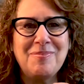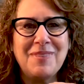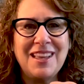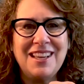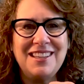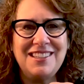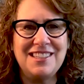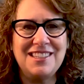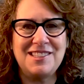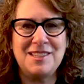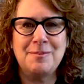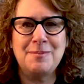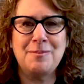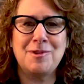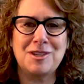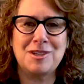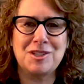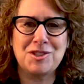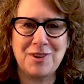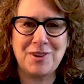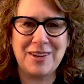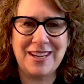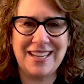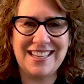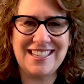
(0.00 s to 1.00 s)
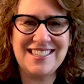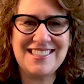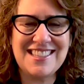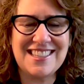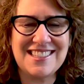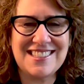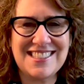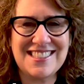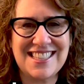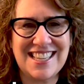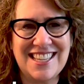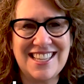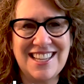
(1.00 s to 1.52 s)
Disney portrays
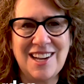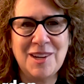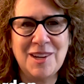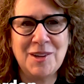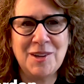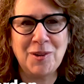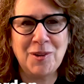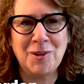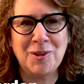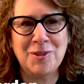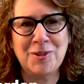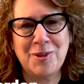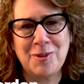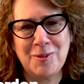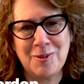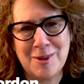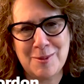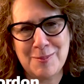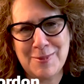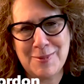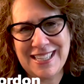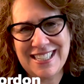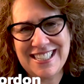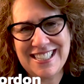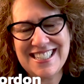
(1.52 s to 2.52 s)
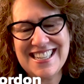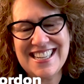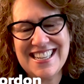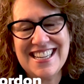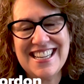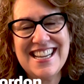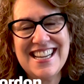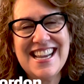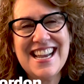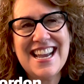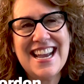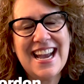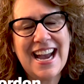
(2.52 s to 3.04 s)
as an older woman.
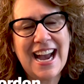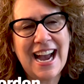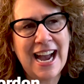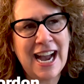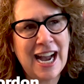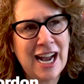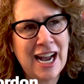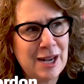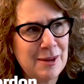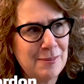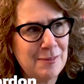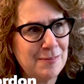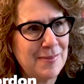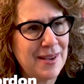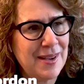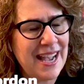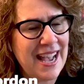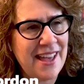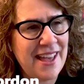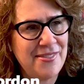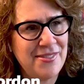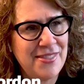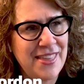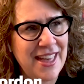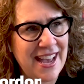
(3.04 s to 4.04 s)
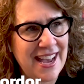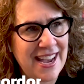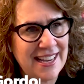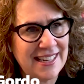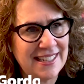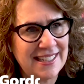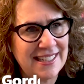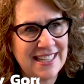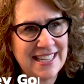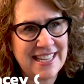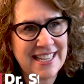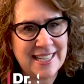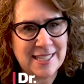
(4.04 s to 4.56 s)
And then
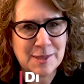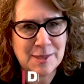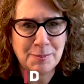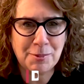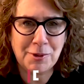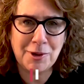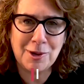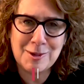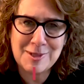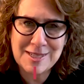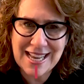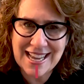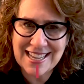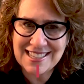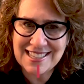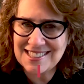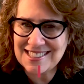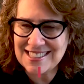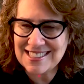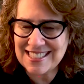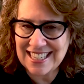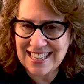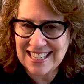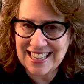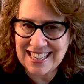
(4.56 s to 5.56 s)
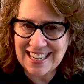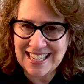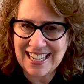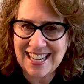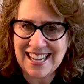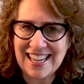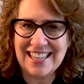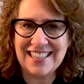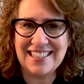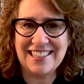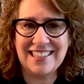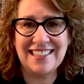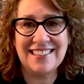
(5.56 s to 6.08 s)
he's protesting
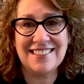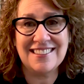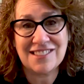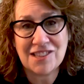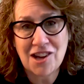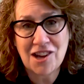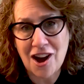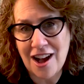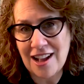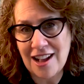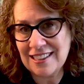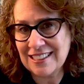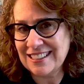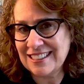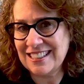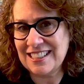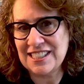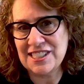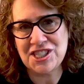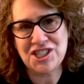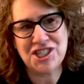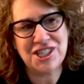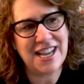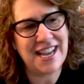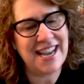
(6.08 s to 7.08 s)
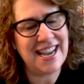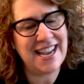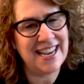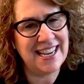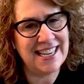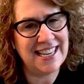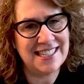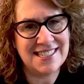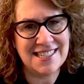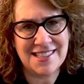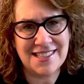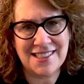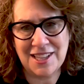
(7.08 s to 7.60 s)
in his college,
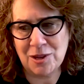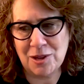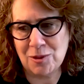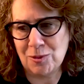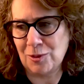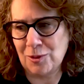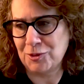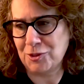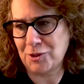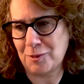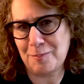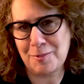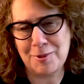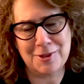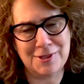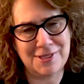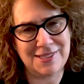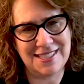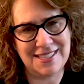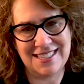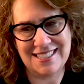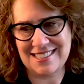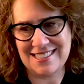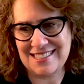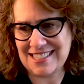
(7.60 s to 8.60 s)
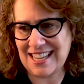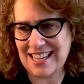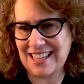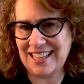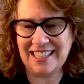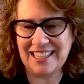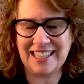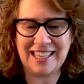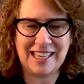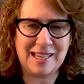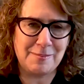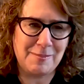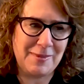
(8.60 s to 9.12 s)
and the older person is
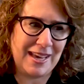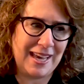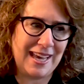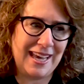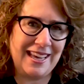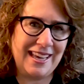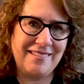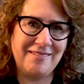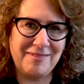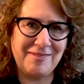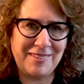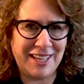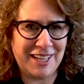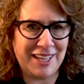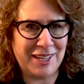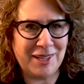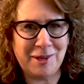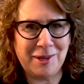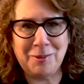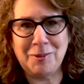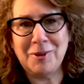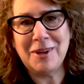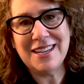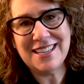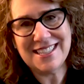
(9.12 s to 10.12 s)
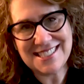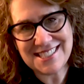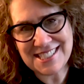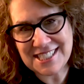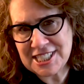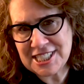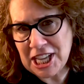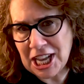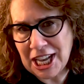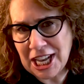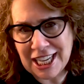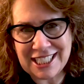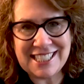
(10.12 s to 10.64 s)
telling him, hey,
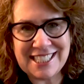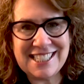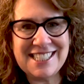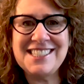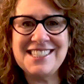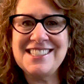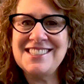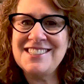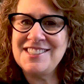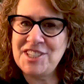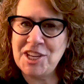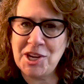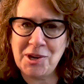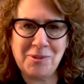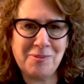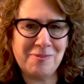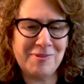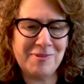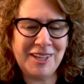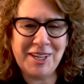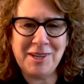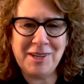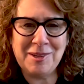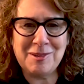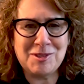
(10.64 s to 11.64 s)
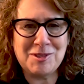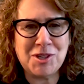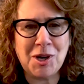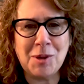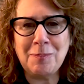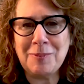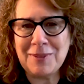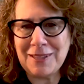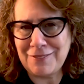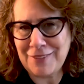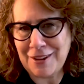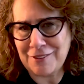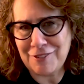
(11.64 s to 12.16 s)
son, don't
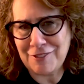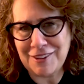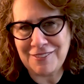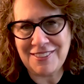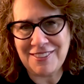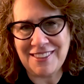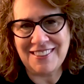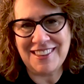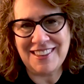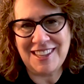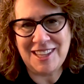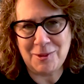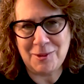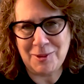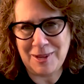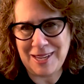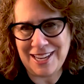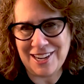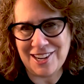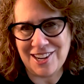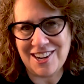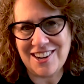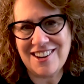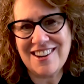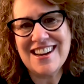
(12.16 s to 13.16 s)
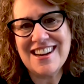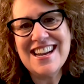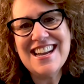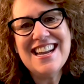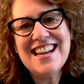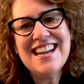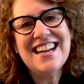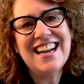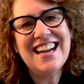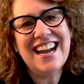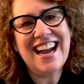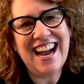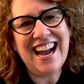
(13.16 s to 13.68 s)
believe everything that you hear.
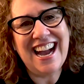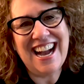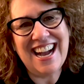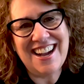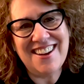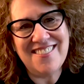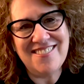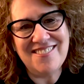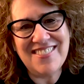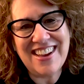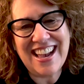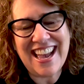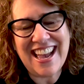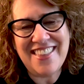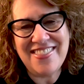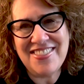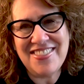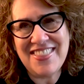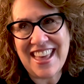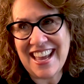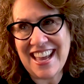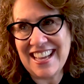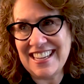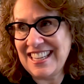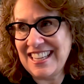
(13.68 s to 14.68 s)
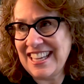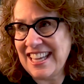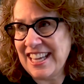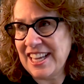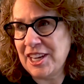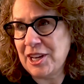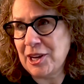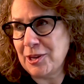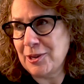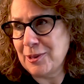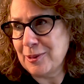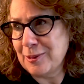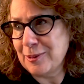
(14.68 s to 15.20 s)
And then he
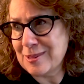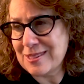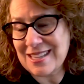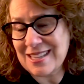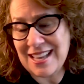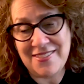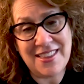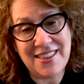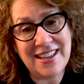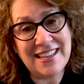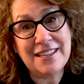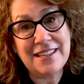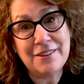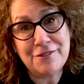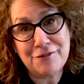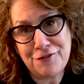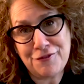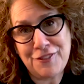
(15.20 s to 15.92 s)
goes, and then he